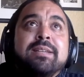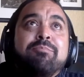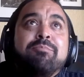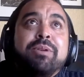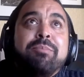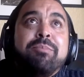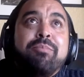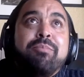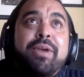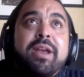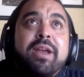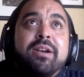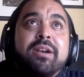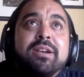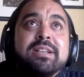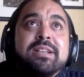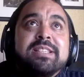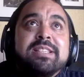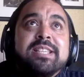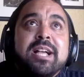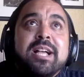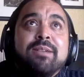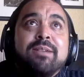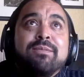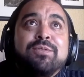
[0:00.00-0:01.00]
prepare
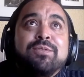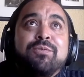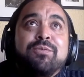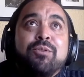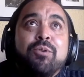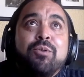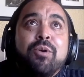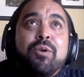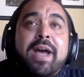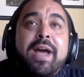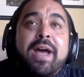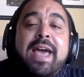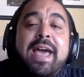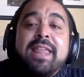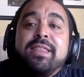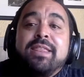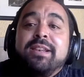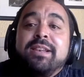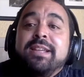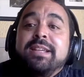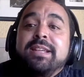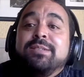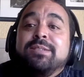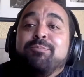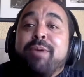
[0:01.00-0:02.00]
ourselves for
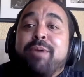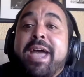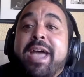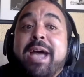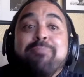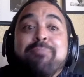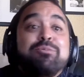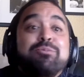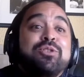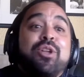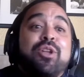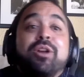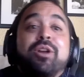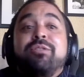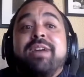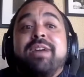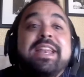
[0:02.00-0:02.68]
athletes perhaps not